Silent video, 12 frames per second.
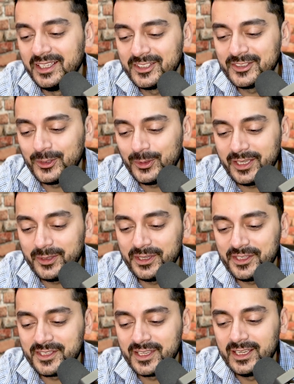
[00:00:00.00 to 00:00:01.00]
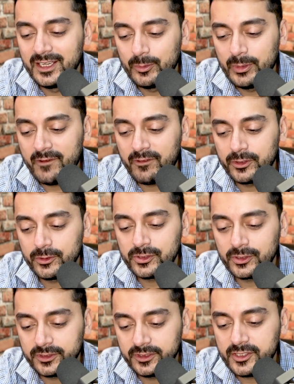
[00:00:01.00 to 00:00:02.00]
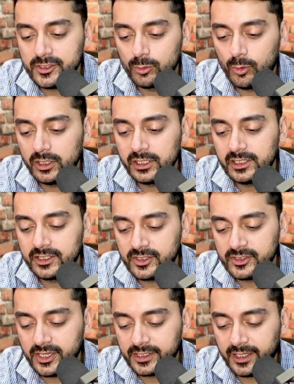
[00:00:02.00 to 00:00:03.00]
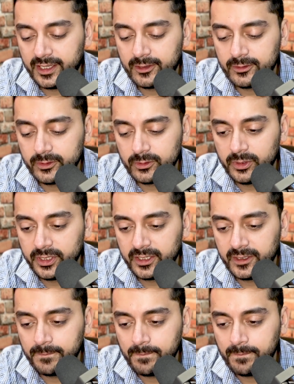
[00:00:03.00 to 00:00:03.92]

So anyways, we have our Nusuk digital wallet. Let's just check that out real quick.